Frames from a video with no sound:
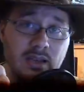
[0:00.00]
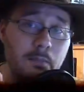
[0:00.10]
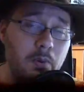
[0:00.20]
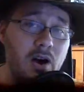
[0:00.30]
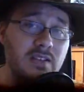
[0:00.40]
a
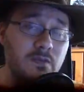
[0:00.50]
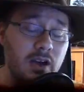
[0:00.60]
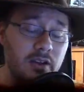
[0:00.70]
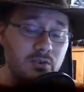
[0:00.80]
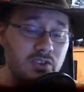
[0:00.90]
boss
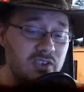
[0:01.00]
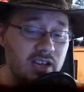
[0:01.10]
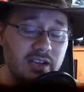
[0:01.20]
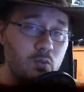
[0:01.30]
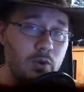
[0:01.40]
fight. It was just
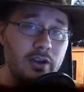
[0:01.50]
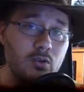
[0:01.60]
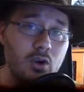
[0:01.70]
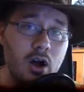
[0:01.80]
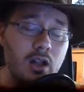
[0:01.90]
like a
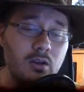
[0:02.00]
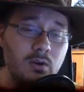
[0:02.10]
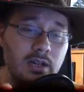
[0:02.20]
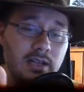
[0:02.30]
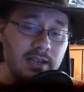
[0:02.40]
regular hollow,
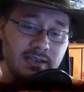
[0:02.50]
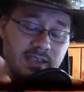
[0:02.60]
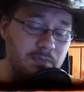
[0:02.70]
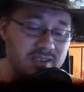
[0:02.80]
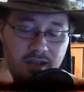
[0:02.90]
except this